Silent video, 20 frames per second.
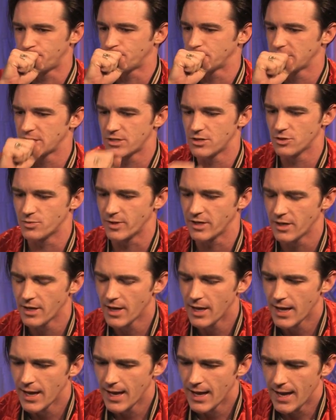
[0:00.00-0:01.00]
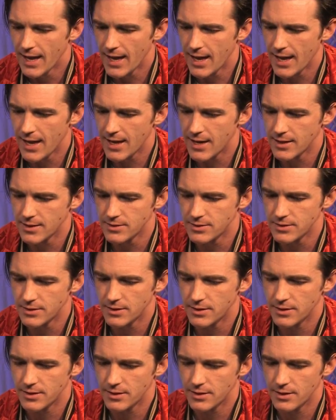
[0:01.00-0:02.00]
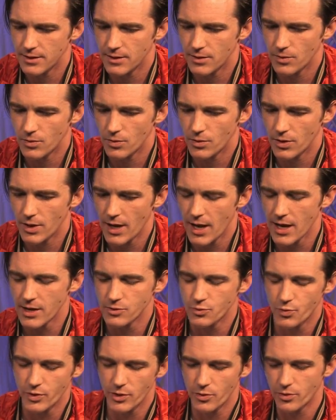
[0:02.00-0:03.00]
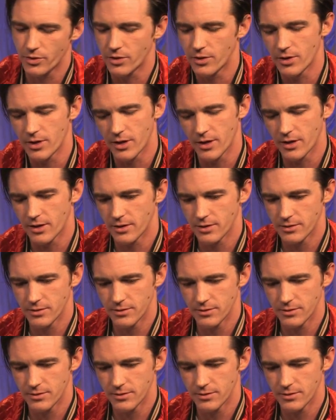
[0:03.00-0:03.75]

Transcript: excuse me, and as we were uh,